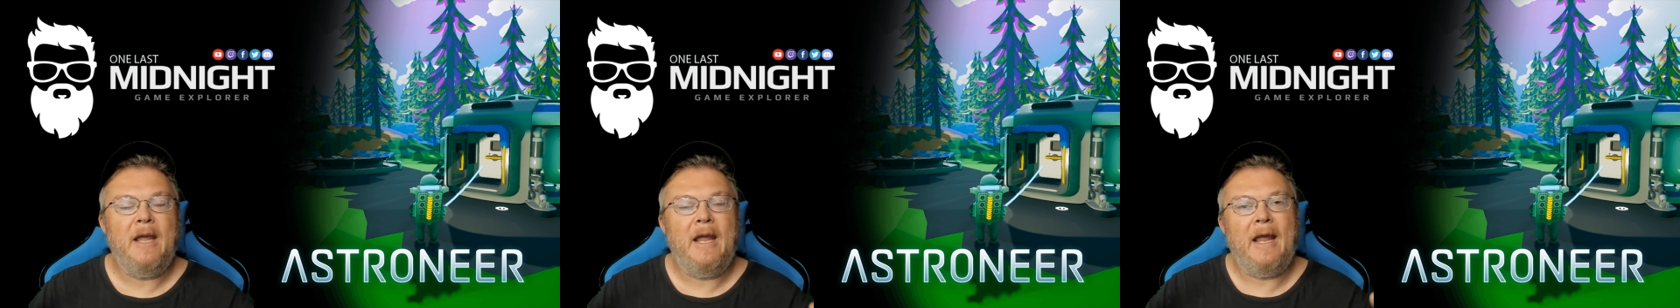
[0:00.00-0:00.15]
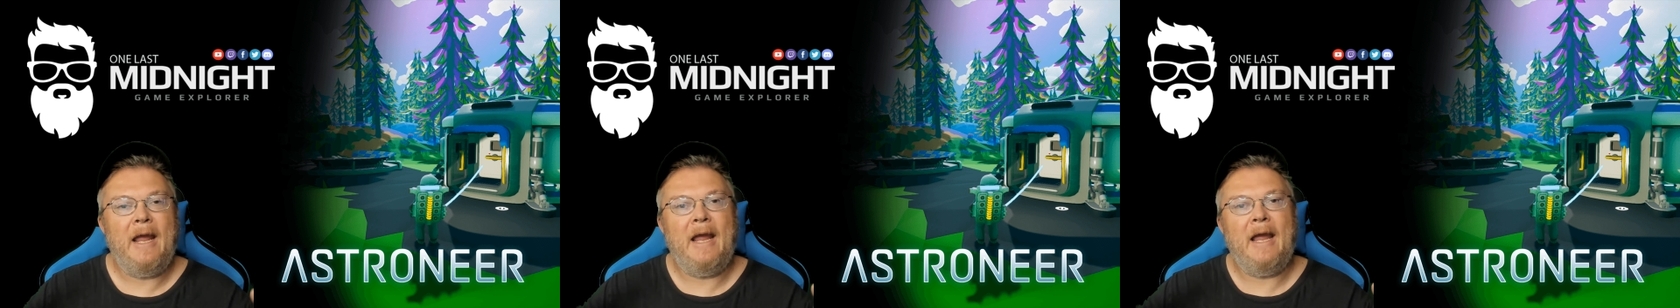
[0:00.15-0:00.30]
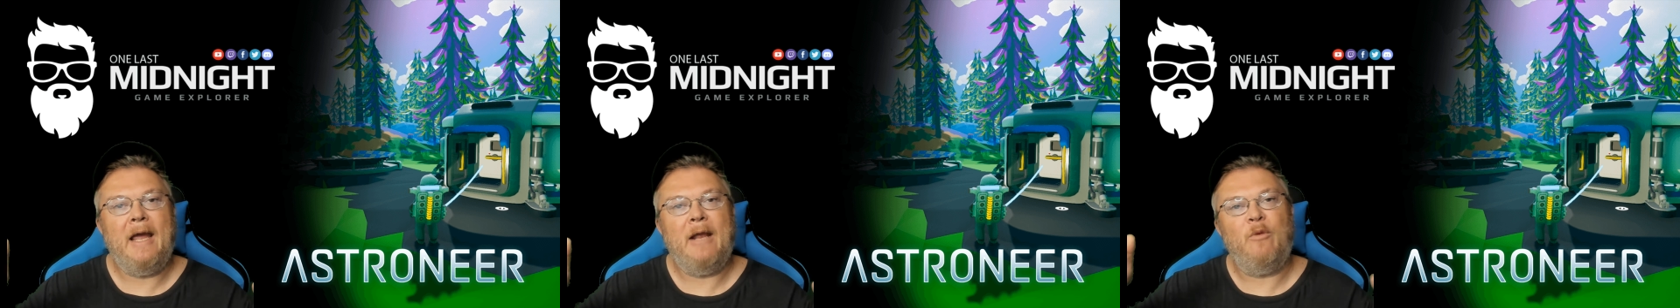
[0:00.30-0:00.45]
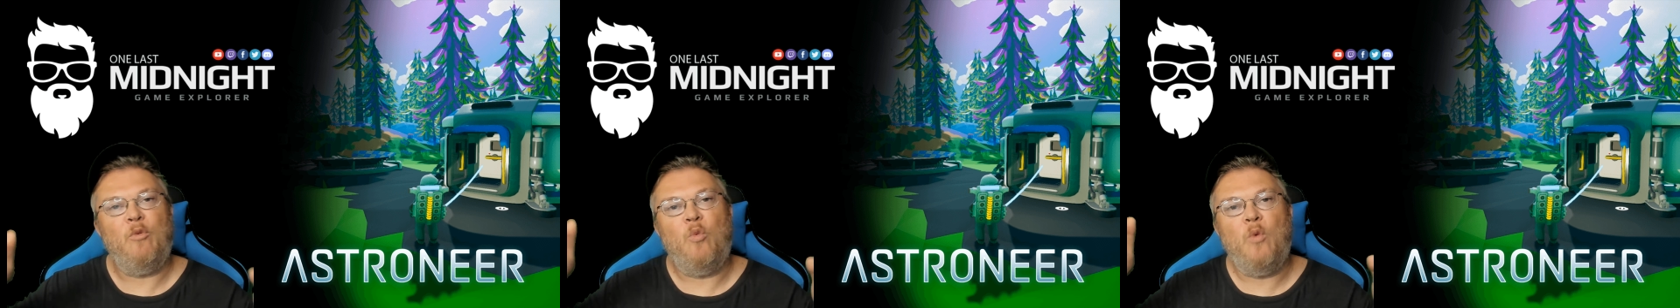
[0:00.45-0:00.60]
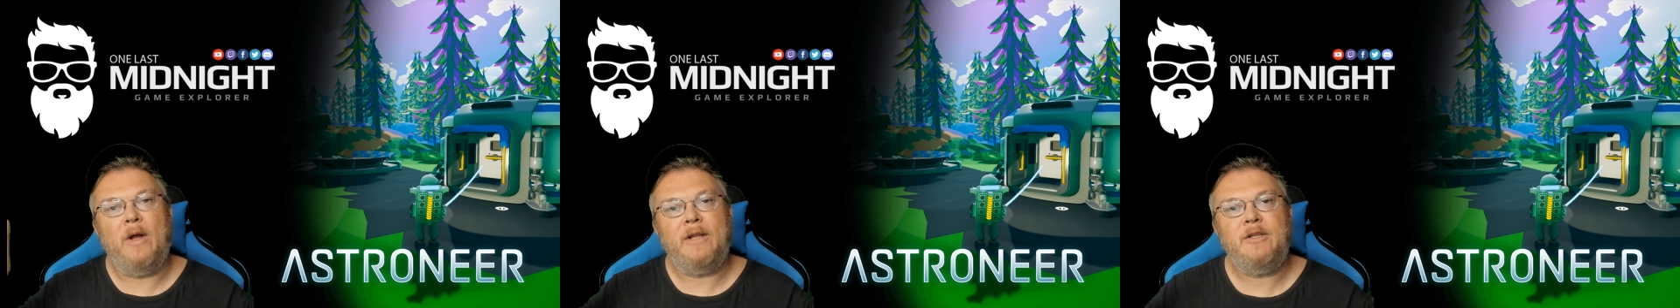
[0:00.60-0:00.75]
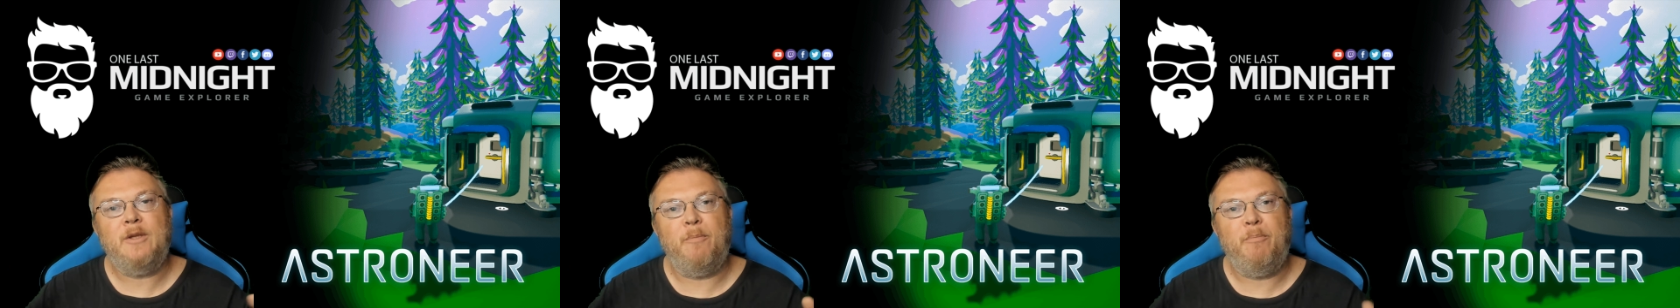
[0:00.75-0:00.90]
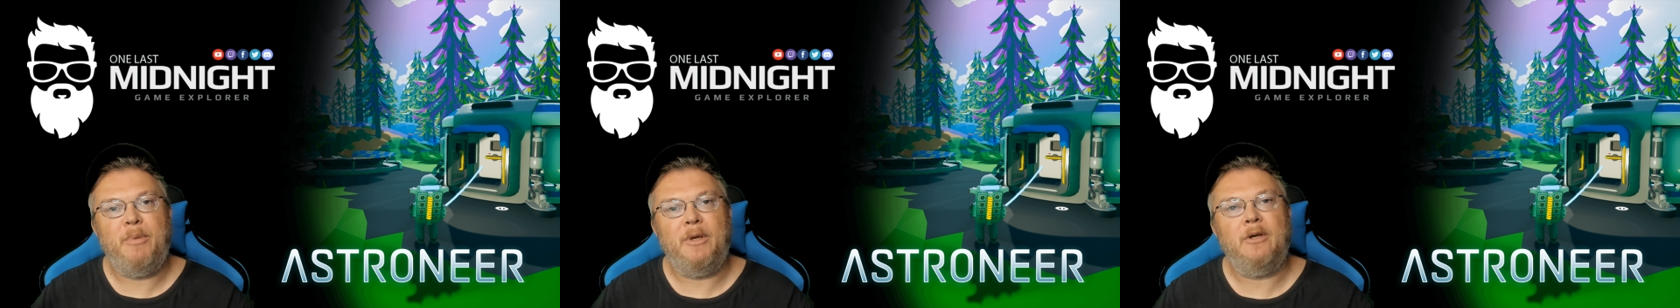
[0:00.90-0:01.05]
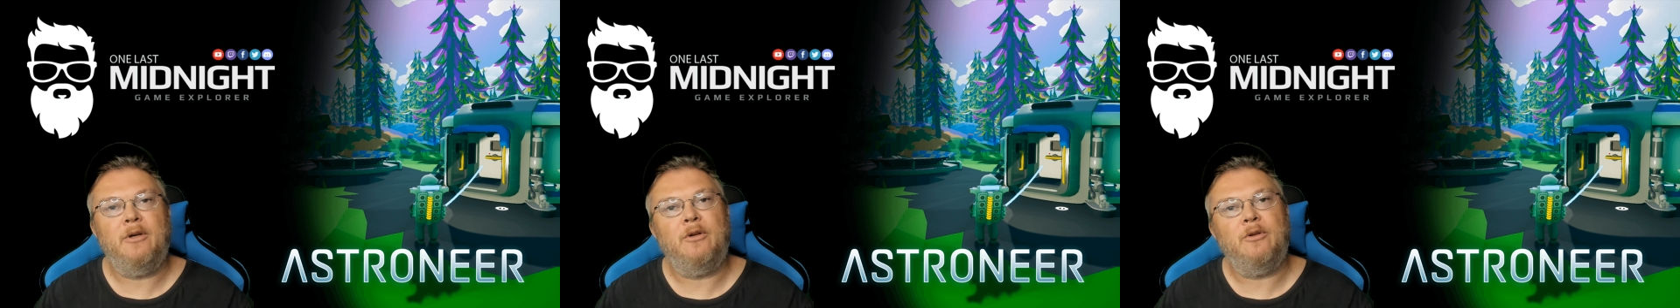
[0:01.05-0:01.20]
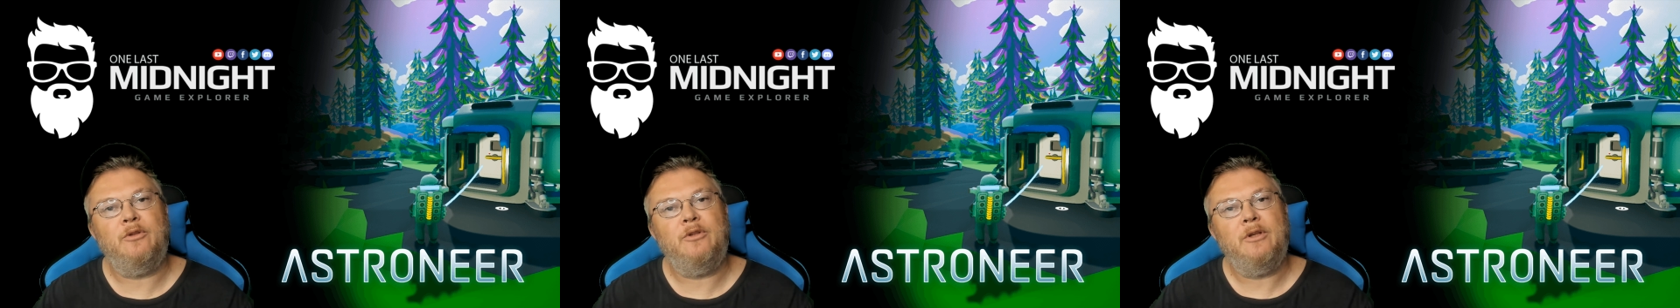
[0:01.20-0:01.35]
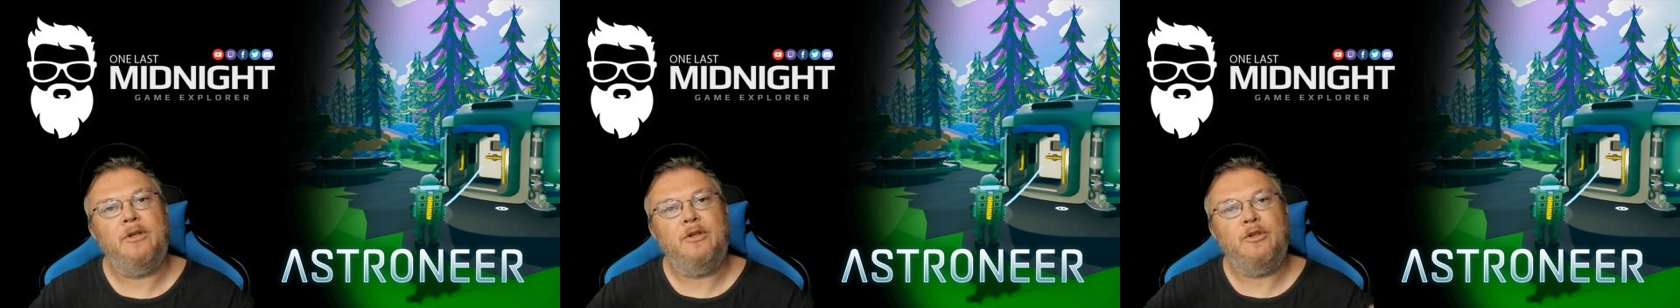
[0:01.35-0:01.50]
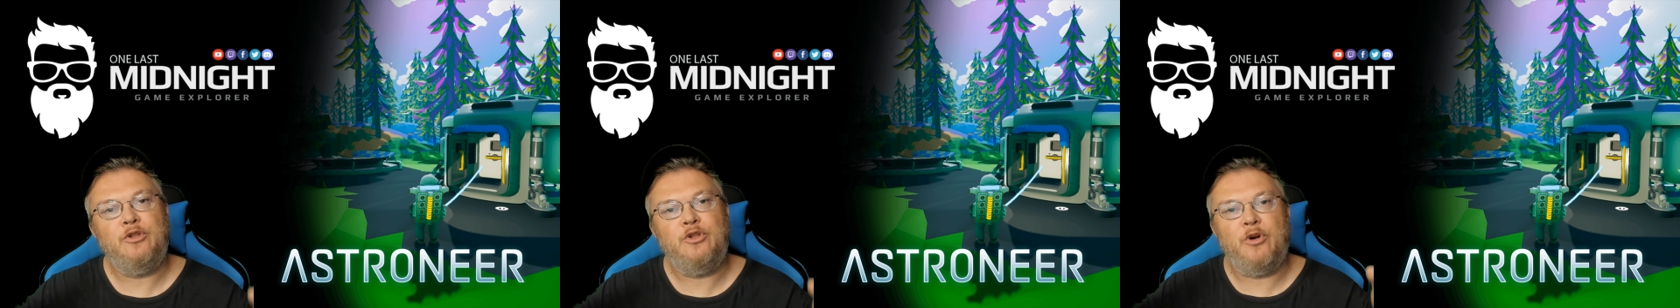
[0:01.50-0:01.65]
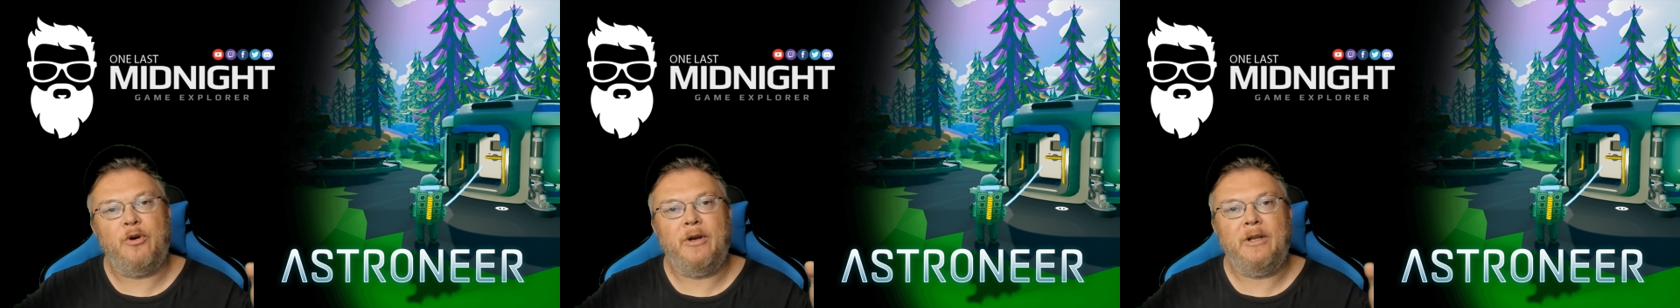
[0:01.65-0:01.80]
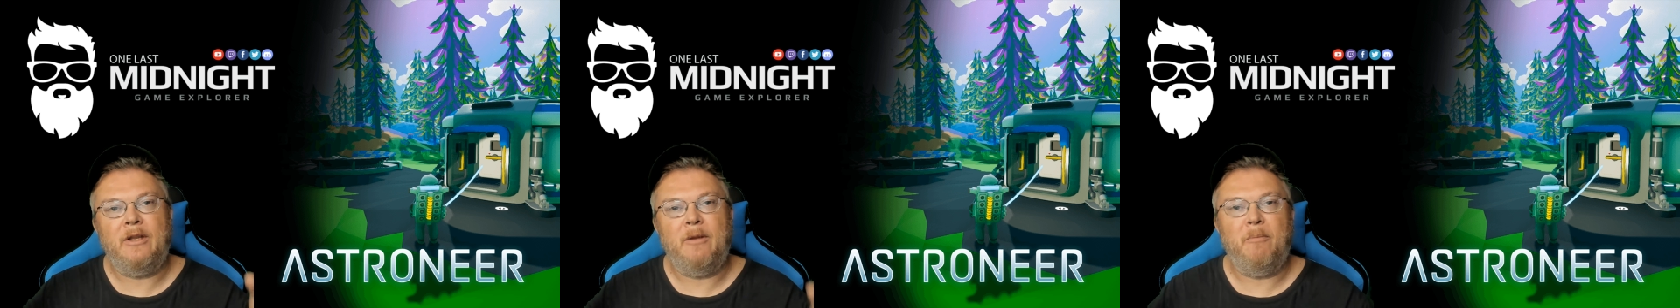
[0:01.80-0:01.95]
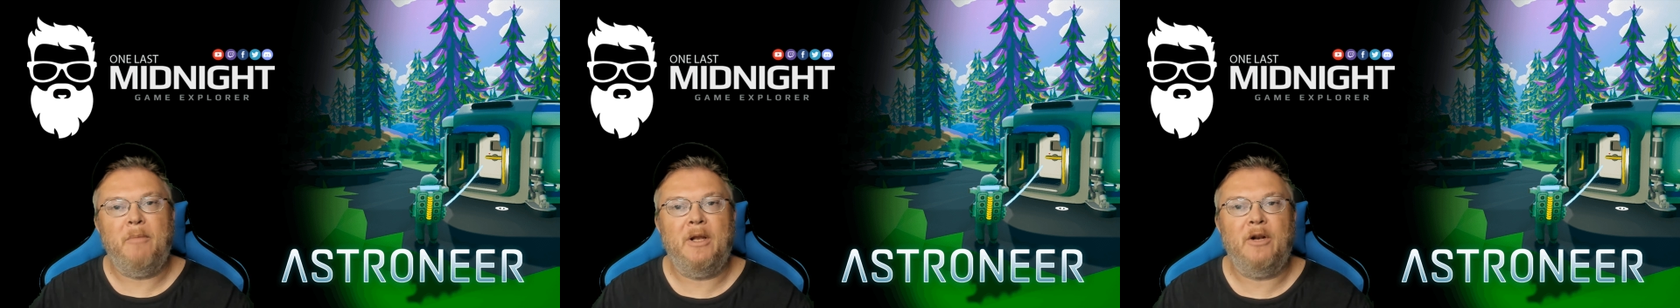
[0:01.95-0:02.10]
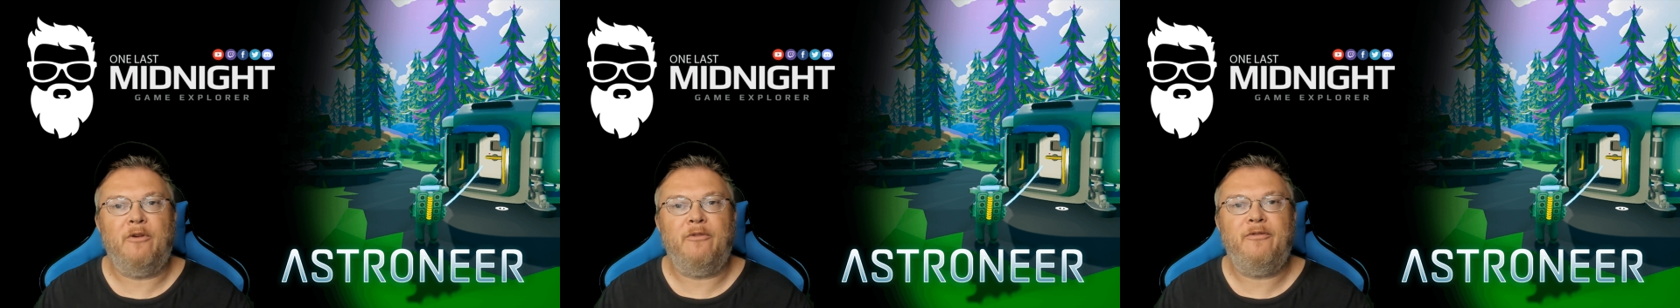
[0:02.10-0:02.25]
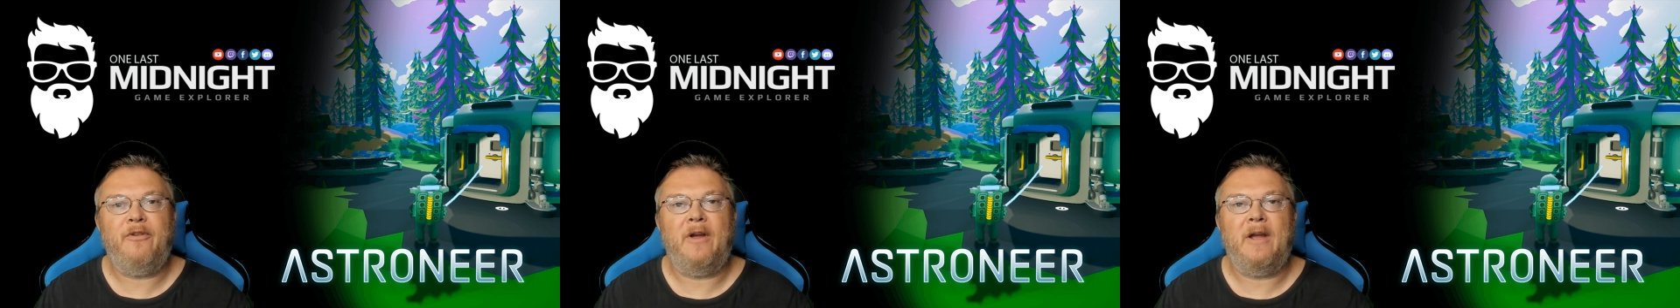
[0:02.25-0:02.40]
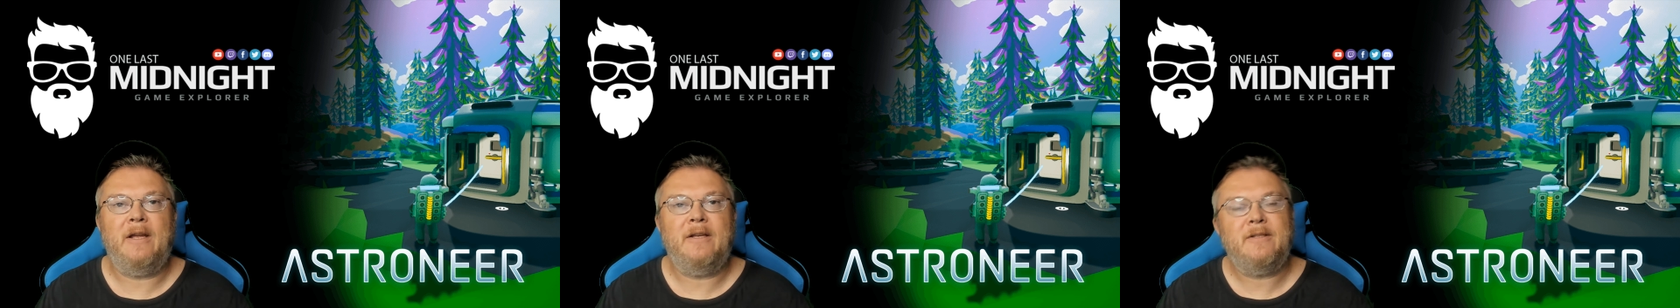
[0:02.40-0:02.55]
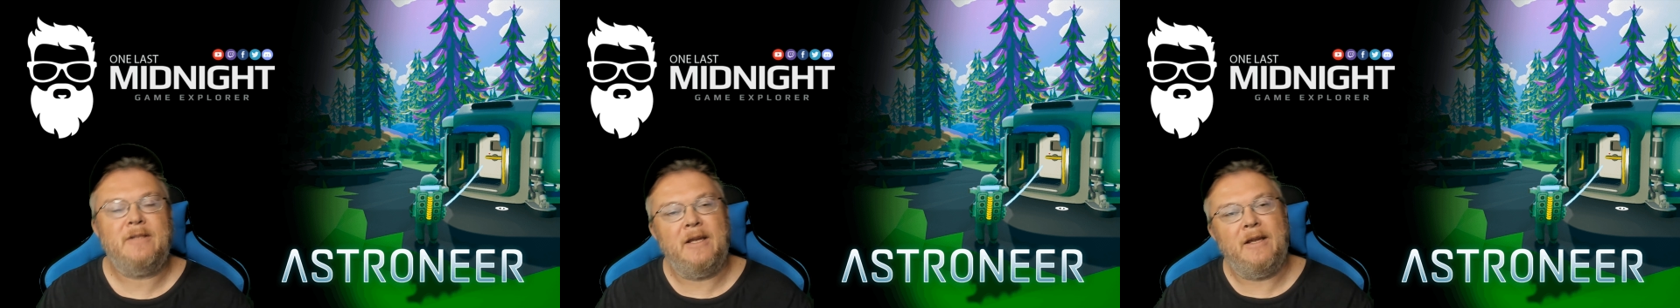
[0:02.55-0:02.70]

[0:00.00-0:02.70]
and what to build during the middle phase.